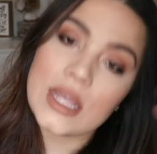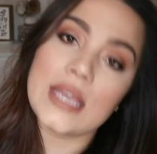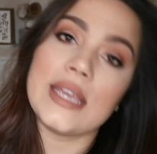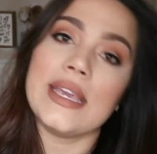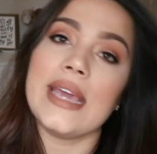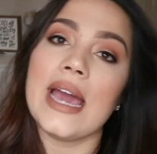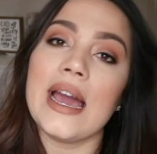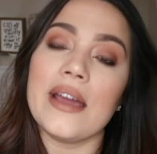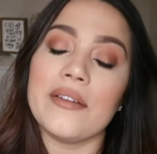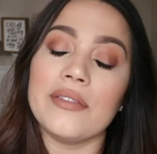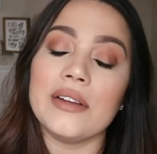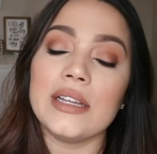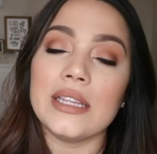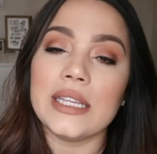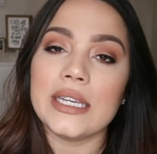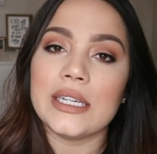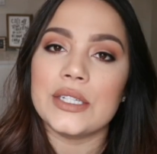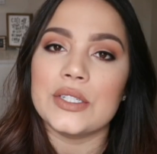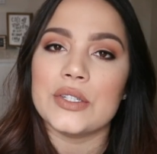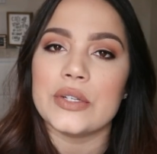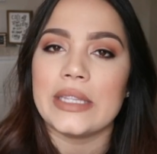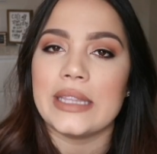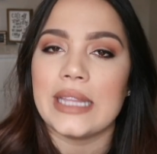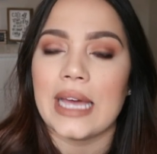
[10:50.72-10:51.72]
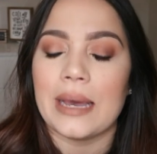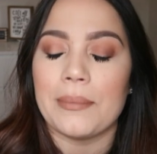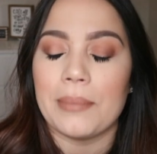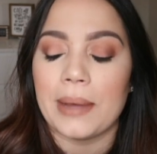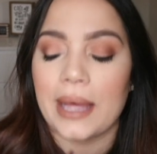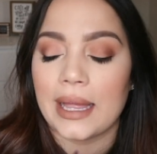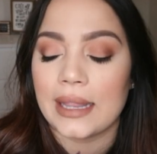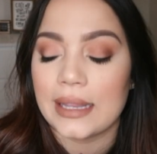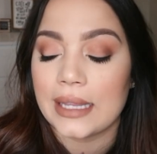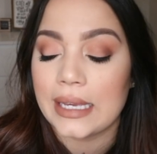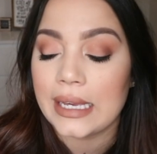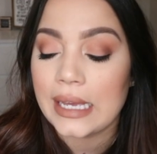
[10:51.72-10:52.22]
yeah, I really enjoyed that
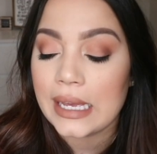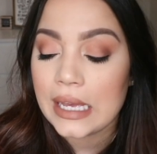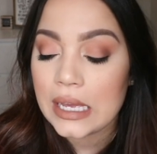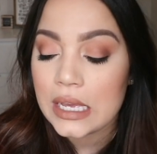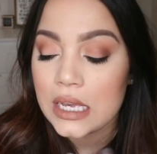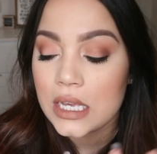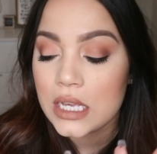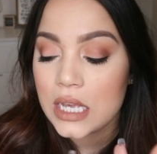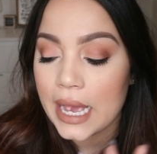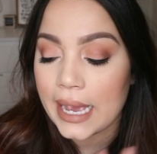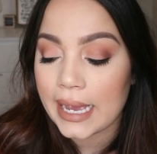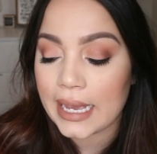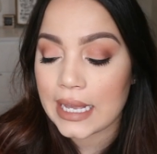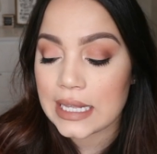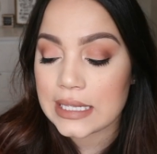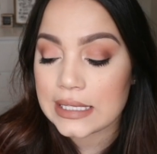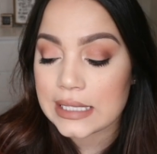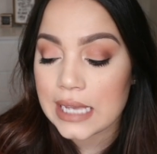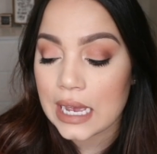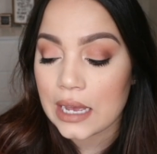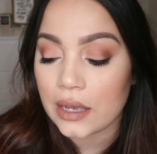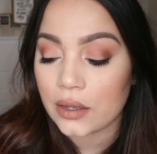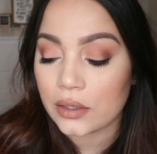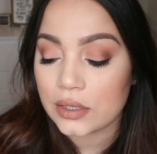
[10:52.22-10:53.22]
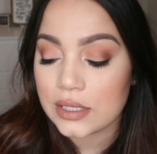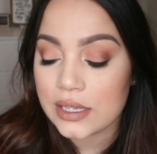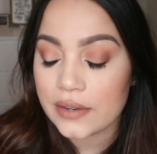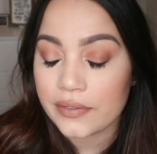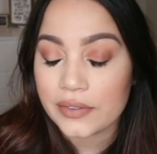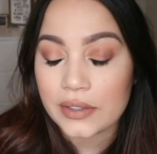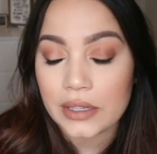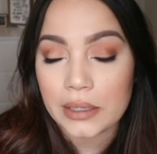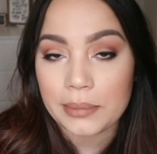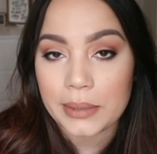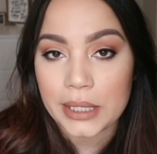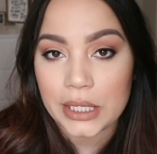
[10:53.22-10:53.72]
palette and I will
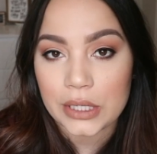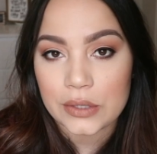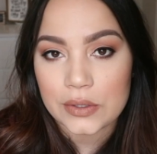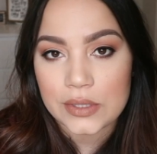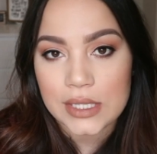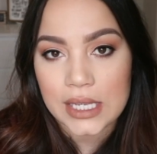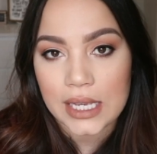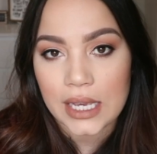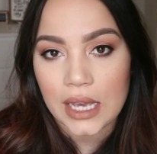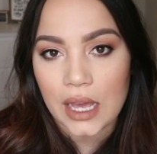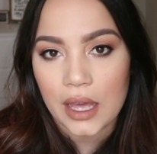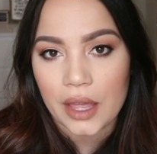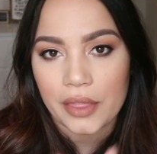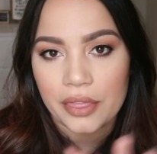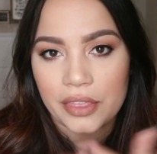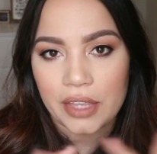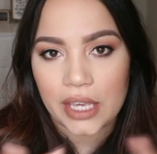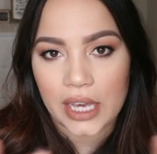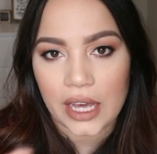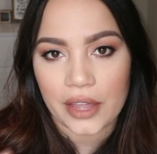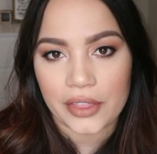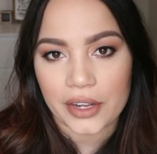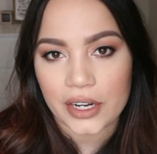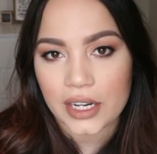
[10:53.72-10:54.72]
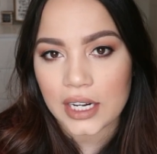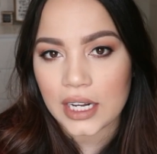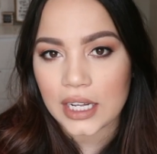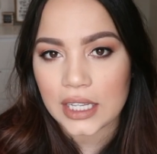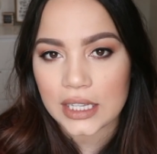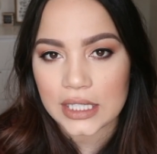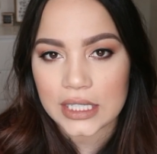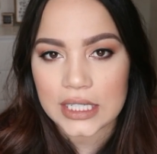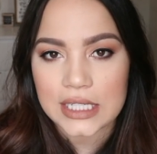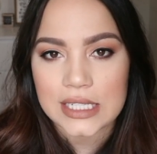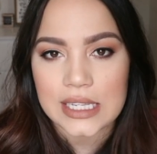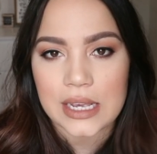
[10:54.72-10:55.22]
definitely be using uh, the other
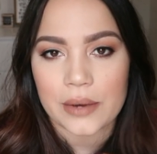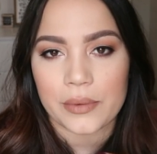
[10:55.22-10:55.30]
colors.